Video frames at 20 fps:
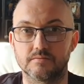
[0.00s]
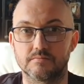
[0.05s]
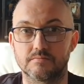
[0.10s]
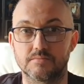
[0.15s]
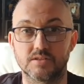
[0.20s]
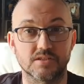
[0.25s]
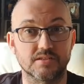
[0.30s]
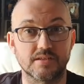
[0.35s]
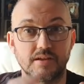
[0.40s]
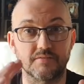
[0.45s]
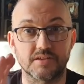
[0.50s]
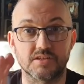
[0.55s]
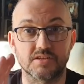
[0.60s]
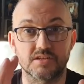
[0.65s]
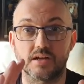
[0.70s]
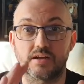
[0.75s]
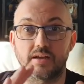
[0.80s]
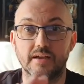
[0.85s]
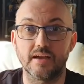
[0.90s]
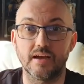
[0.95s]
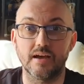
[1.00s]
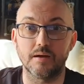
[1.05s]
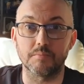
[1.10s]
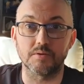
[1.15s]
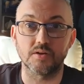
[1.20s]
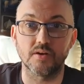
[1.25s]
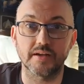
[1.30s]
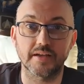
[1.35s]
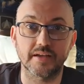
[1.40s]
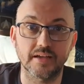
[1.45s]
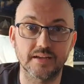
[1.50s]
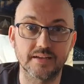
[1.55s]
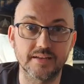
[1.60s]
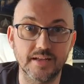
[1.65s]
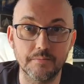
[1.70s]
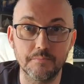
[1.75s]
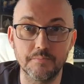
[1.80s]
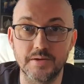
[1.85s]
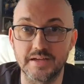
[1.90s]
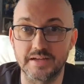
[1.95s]
just have to suck it up, like it and
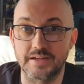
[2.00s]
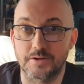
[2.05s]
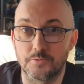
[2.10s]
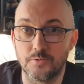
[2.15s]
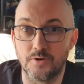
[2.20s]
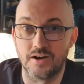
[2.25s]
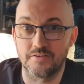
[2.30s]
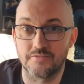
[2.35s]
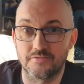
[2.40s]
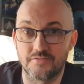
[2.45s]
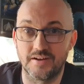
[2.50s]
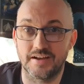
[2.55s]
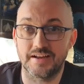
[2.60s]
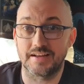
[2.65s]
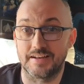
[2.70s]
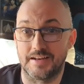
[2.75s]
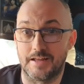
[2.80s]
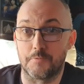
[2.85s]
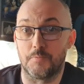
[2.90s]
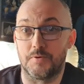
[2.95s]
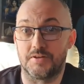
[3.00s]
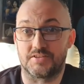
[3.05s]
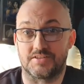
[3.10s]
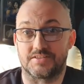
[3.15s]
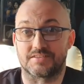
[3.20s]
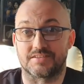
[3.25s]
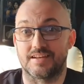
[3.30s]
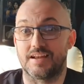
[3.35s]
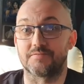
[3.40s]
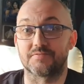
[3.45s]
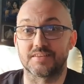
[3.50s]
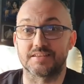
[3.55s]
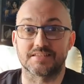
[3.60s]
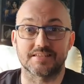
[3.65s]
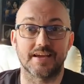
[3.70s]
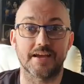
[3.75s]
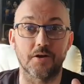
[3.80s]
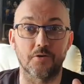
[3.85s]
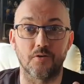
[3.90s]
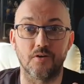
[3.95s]
lump it, quite frankly. We're just going to have to
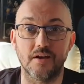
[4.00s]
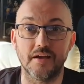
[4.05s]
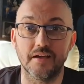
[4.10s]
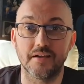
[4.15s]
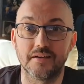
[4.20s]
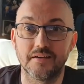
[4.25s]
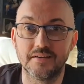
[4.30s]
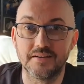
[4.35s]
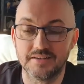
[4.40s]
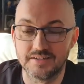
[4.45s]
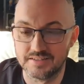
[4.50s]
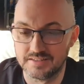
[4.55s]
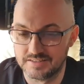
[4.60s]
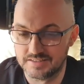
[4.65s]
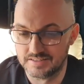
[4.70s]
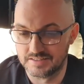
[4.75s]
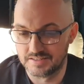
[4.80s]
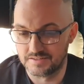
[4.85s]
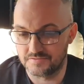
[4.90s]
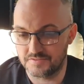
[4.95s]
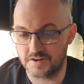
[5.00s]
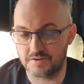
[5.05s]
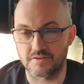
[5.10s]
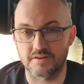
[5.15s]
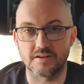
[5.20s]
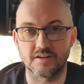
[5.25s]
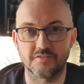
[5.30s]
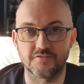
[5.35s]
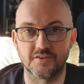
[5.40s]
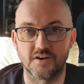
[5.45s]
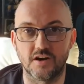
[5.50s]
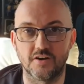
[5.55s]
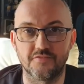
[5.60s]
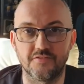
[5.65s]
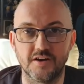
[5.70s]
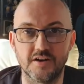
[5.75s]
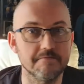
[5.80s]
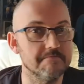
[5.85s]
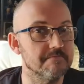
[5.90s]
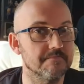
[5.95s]
say, all right, fair enough,
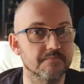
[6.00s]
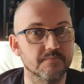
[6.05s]
Arthur.